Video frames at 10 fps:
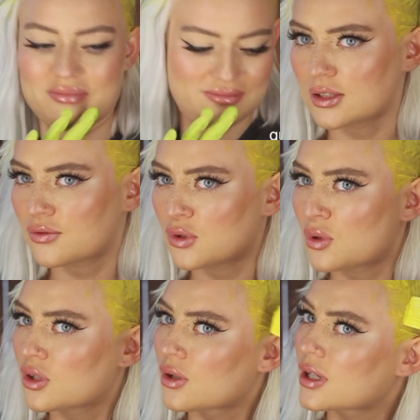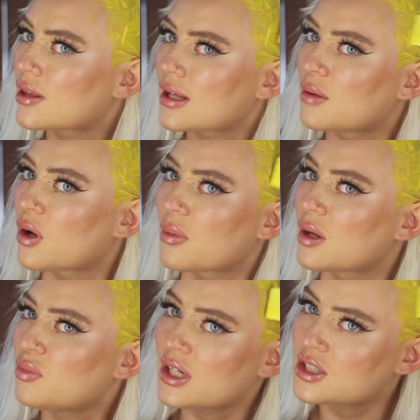So if you want to know anything about my
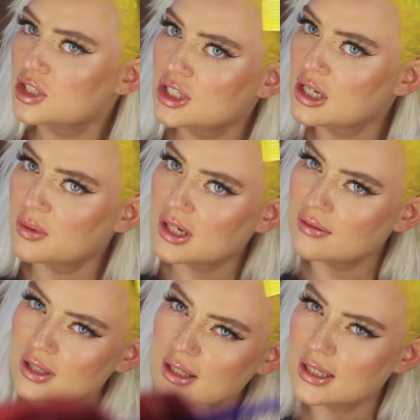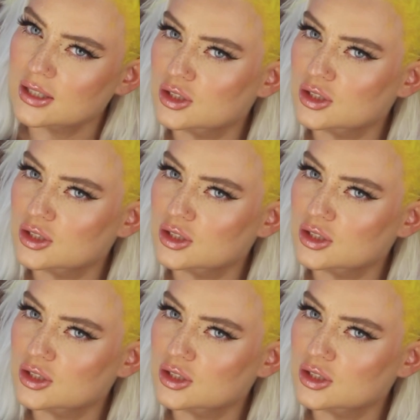apprenticeship and everything,